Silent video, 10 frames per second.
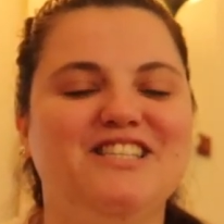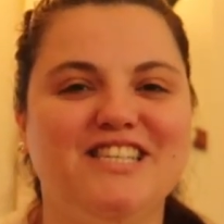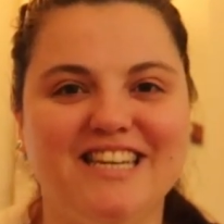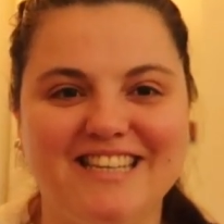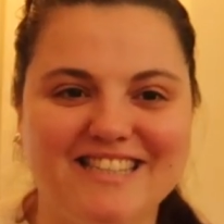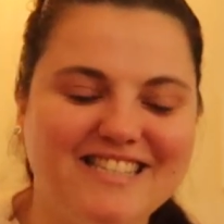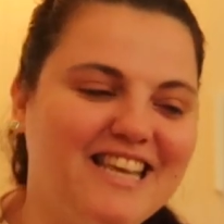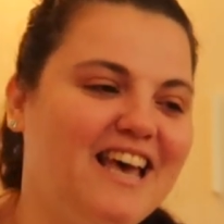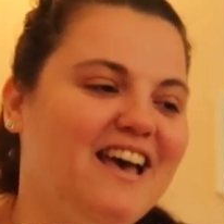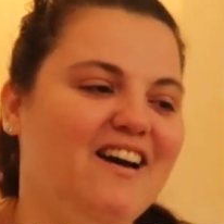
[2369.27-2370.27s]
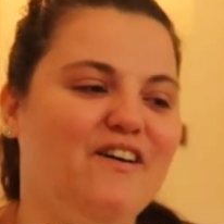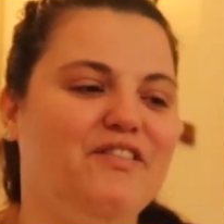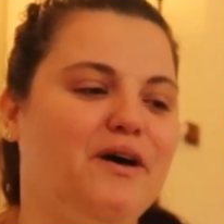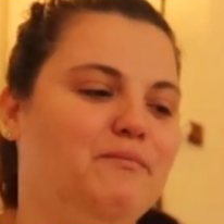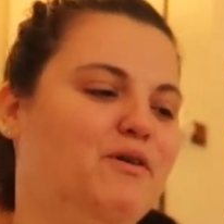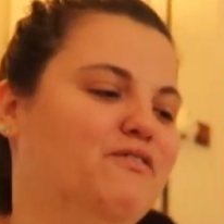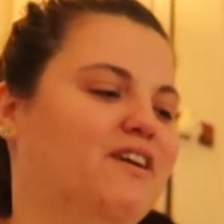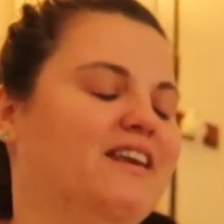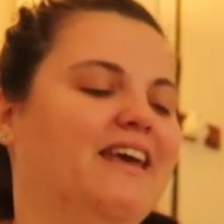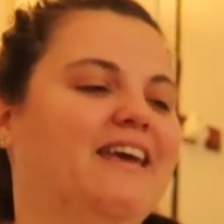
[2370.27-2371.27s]
jeans on top of
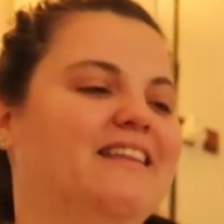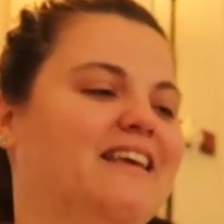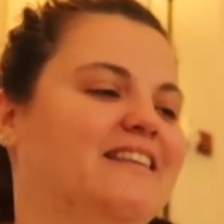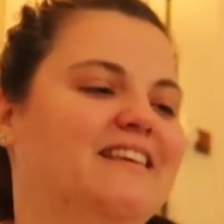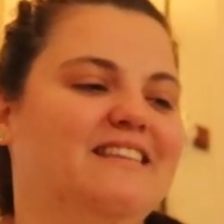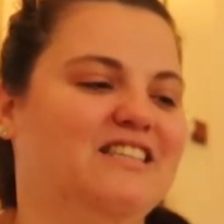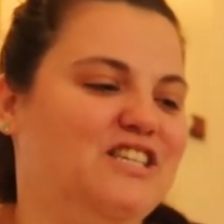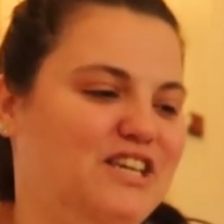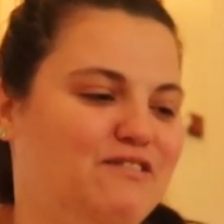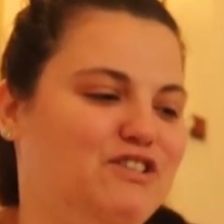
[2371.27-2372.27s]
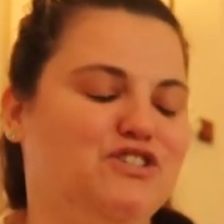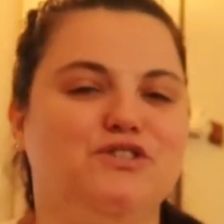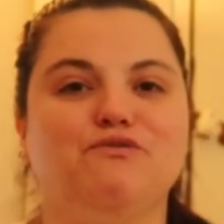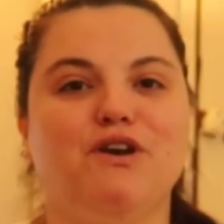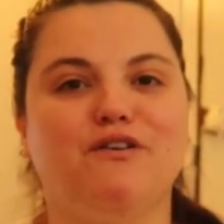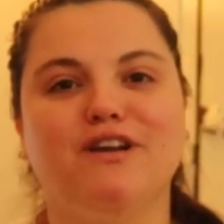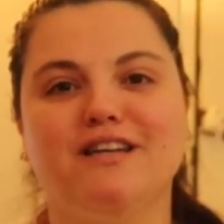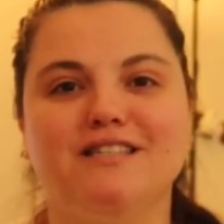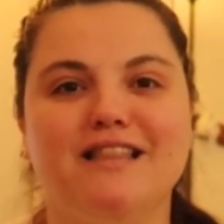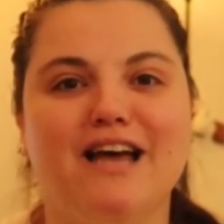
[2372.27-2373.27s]
it, and then he will just wear
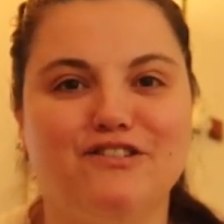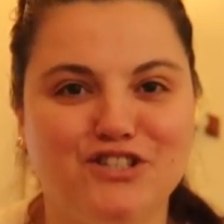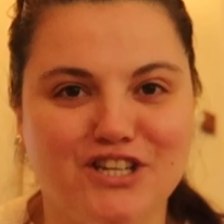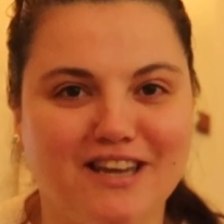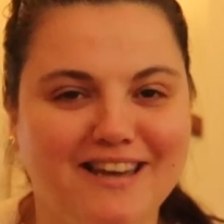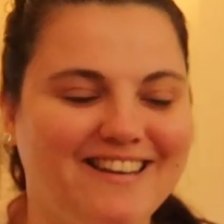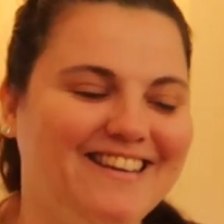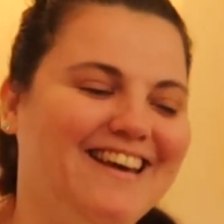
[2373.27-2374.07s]
his leather jacket.